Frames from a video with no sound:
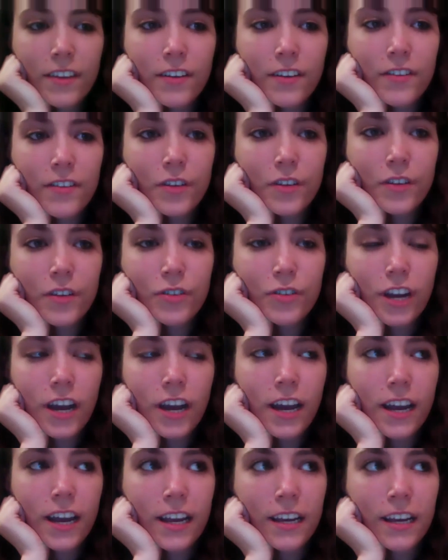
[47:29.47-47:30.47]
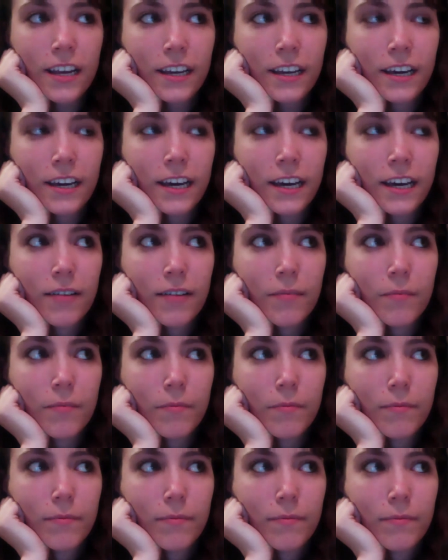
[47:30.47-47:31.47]
of you tried
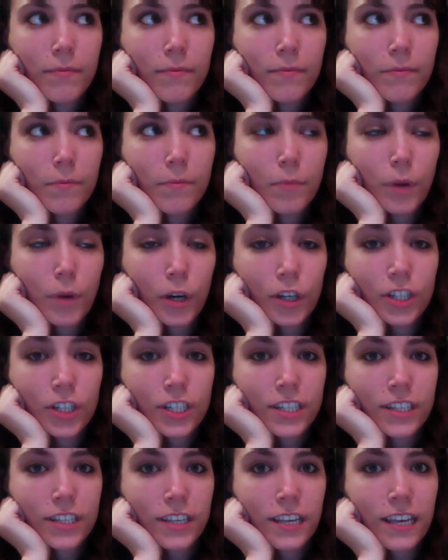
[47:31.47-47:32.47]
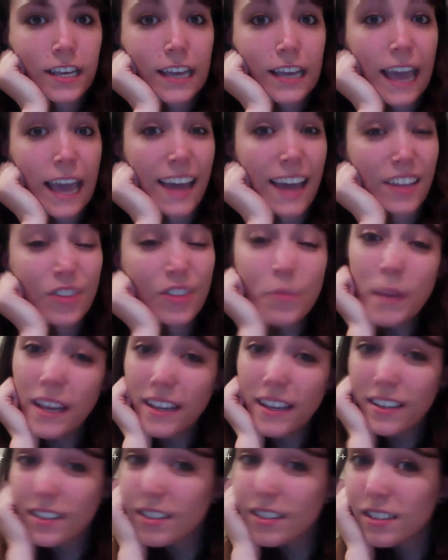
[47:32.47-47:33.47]
purchasing ad
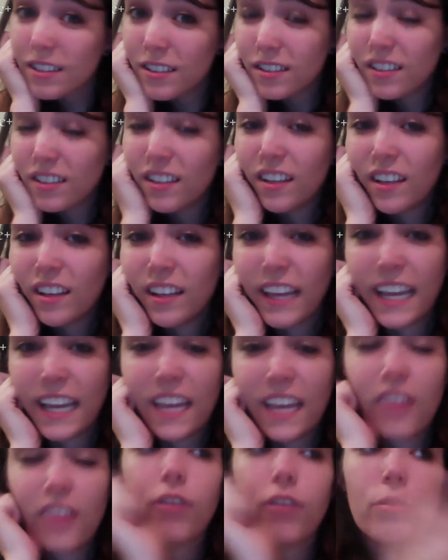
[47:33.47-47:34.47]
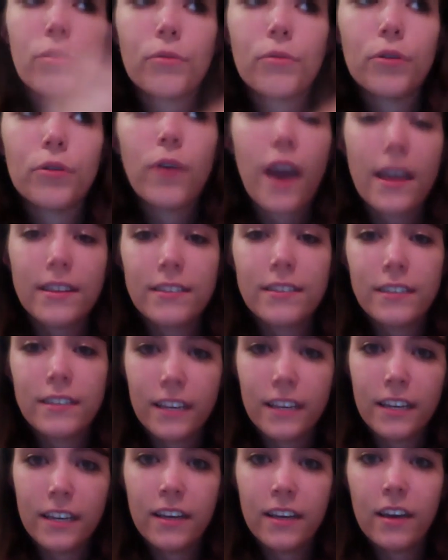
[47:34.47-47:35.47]
space, either through
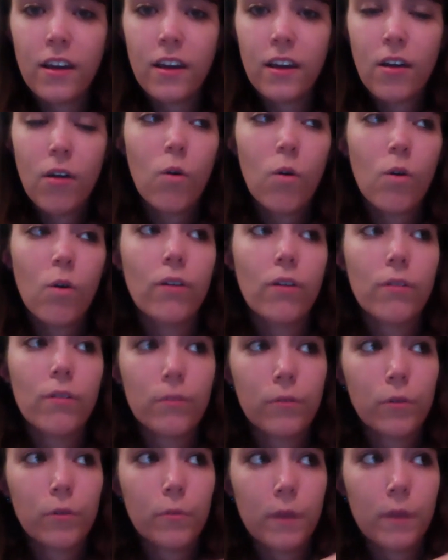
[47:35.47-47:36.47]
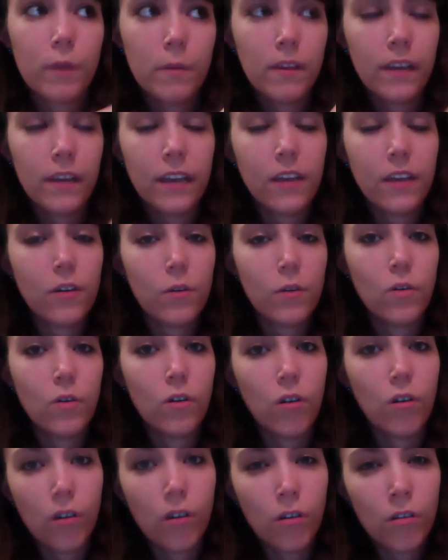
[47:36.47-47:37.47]
Etsy or through maybe
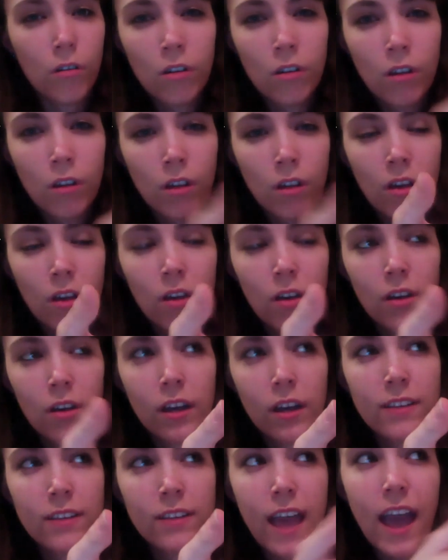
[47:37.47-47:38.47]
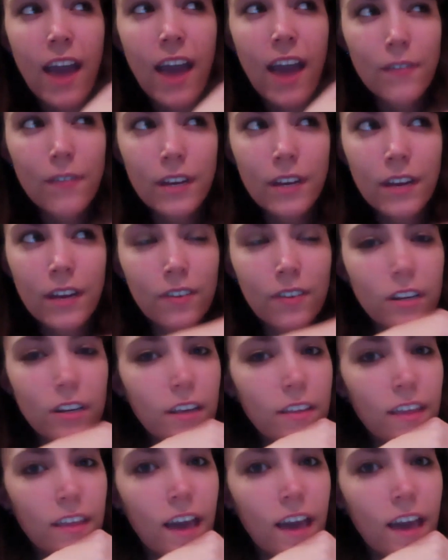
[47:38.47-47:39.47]
Google? Because I haven't ever
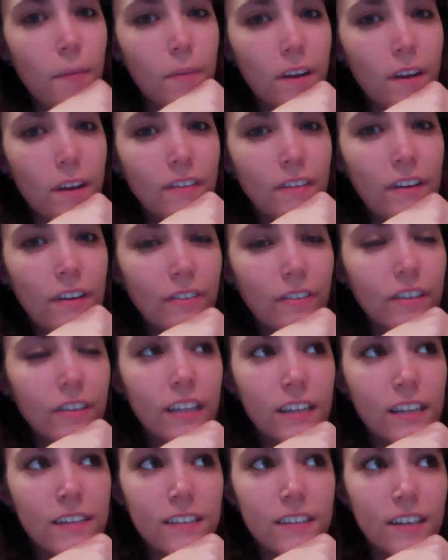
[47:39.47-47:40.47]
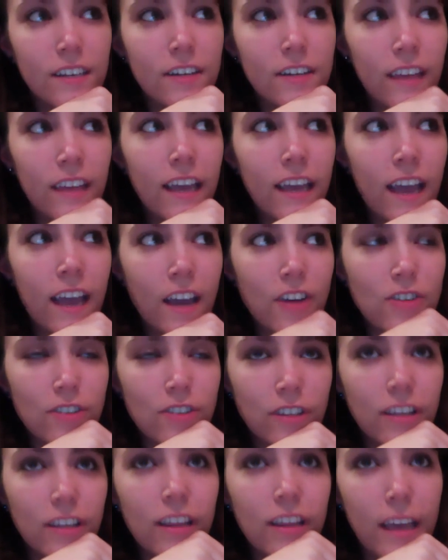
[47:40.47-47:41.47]
done that, but I've definitely considered
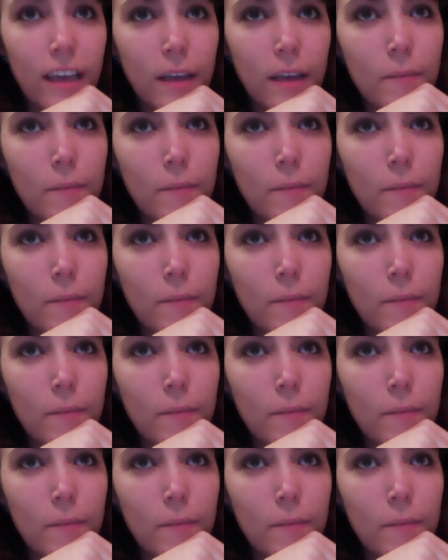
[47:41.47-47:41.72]
actually